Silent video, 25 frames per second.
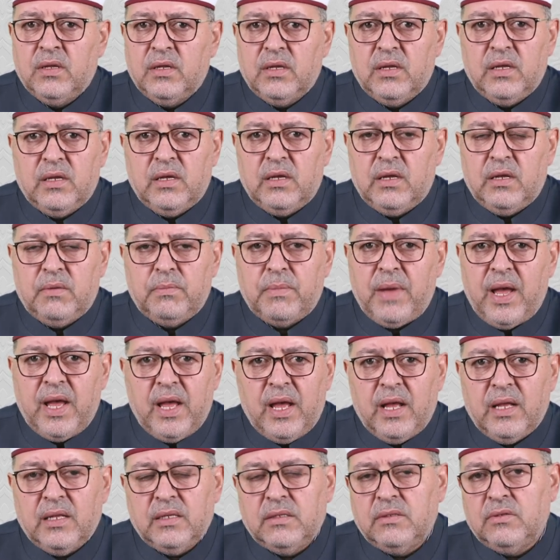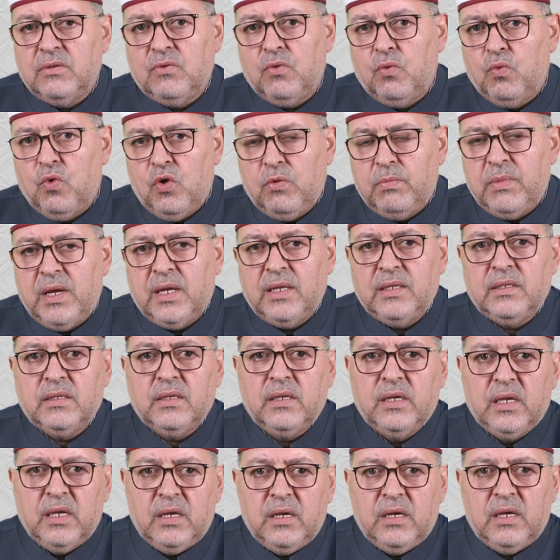man, woman,
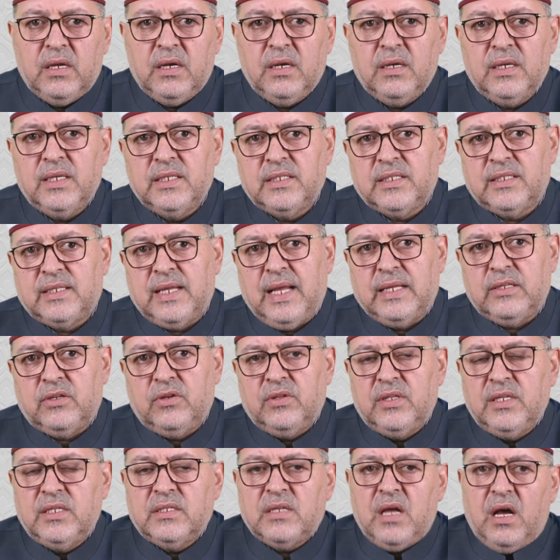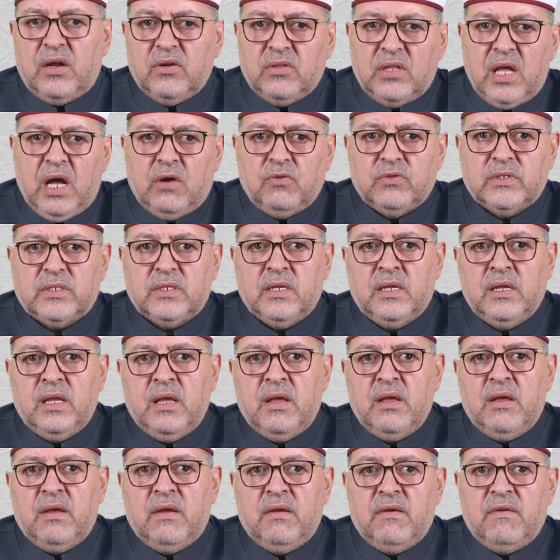girl, etc. These are nouns.
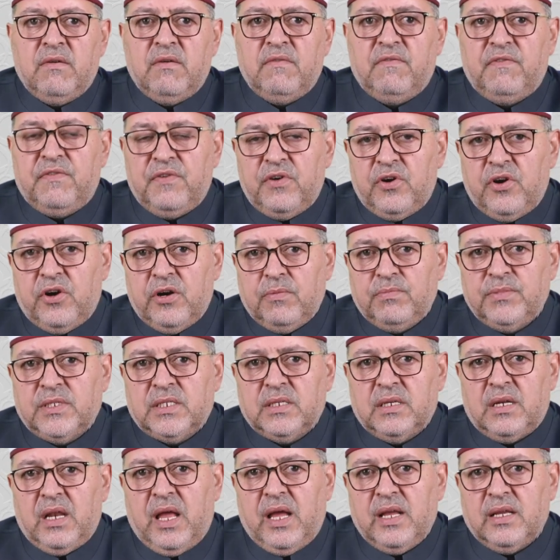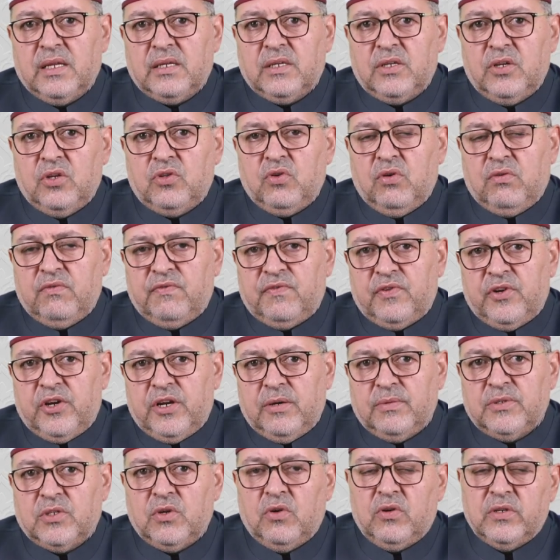Verbs, like
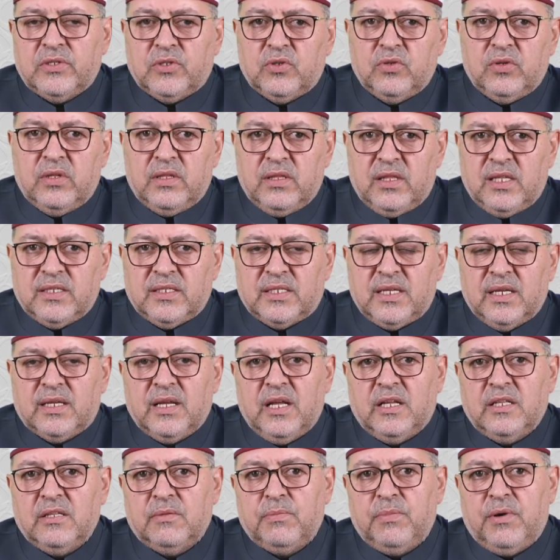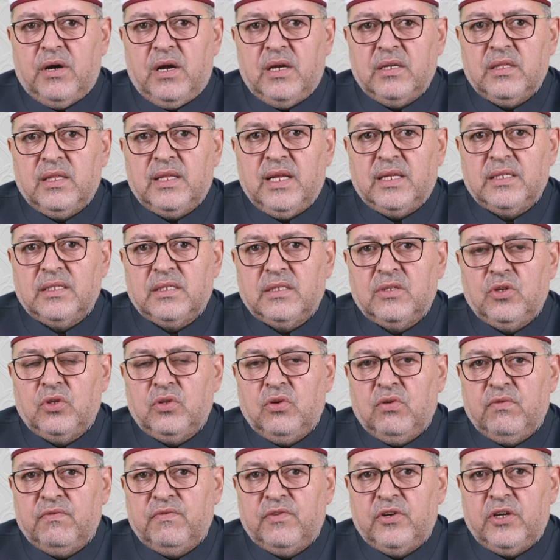verbs, also the second part, that's
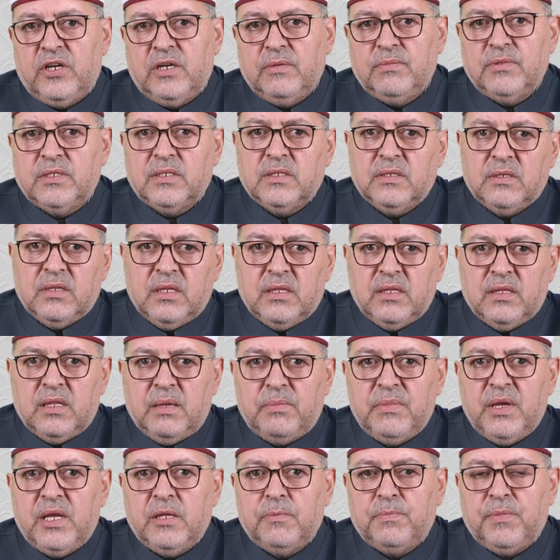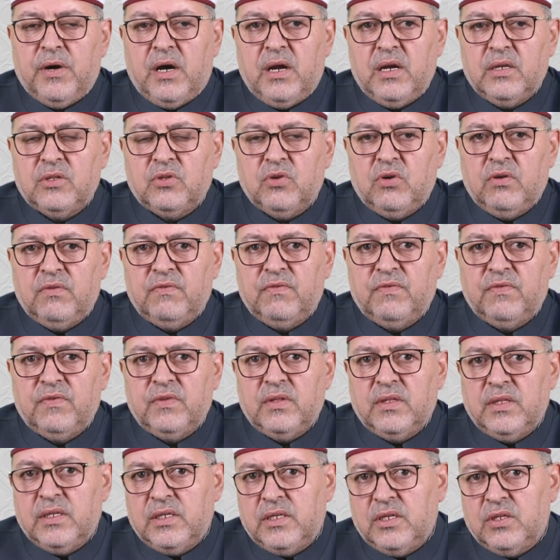verbs, the main part of
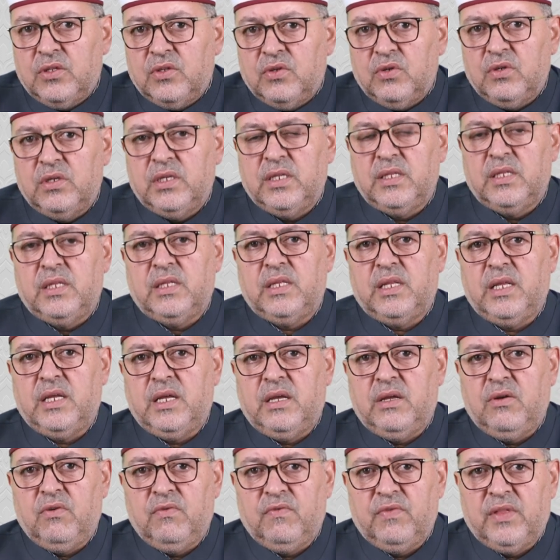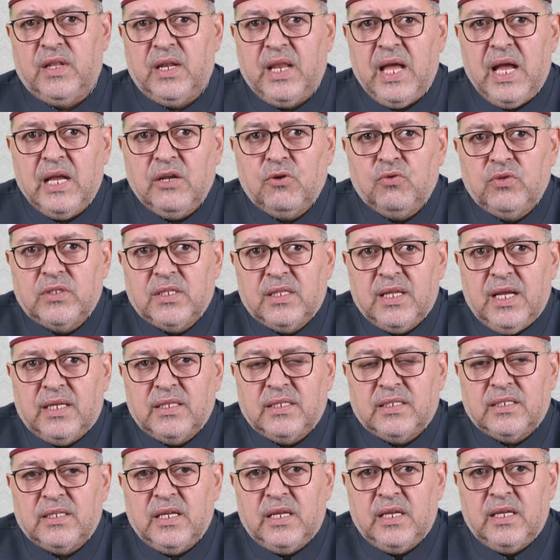of the language, that
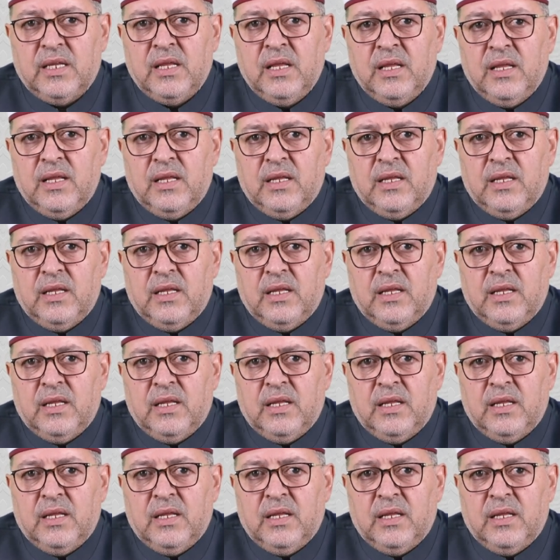say